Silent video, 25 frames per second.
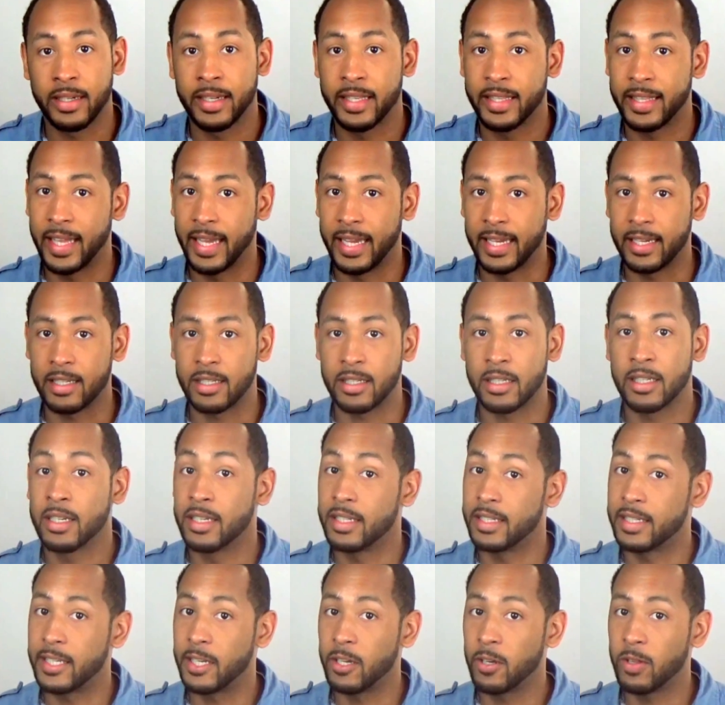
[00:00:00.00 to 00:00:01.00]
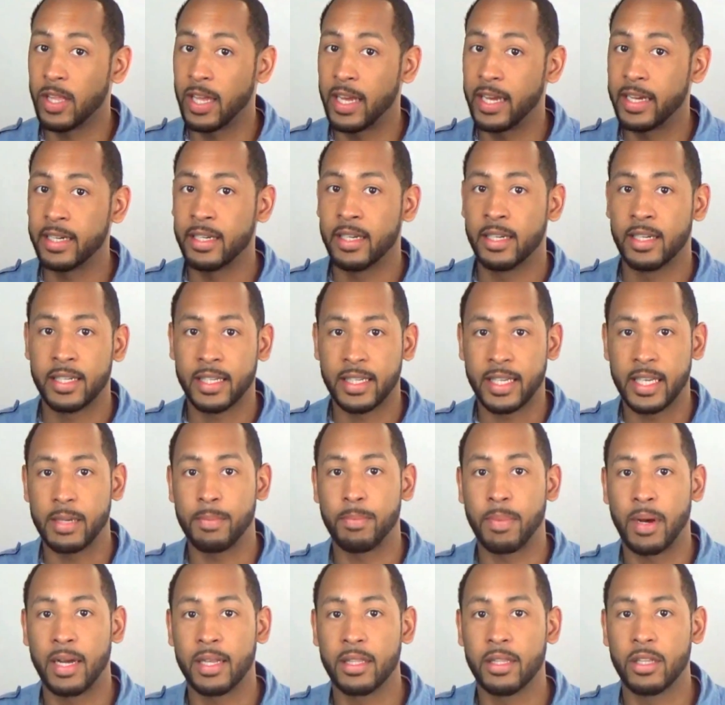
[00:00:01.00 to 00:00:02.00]
Thanks. Until then, keep
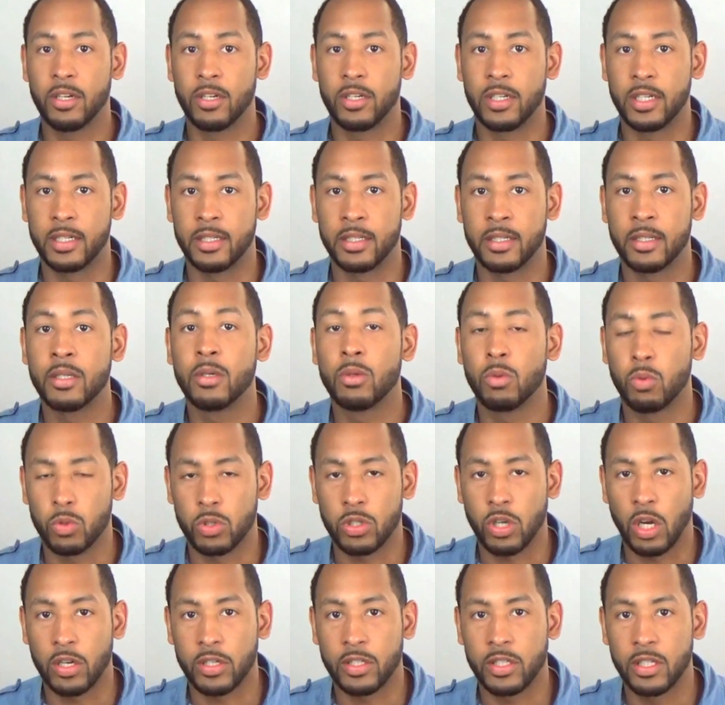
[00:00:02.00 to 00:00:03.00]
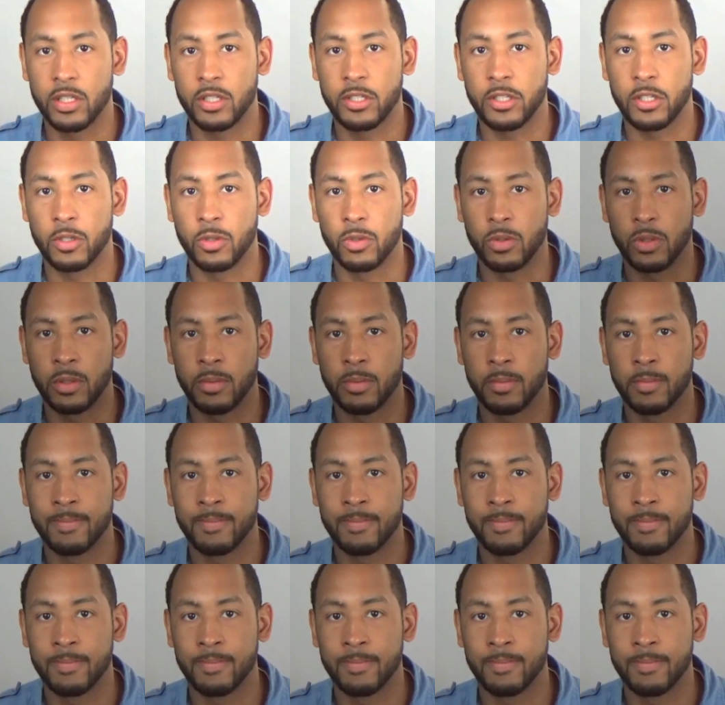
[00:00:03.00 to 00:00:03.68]
on learning. We'll talk to you soon.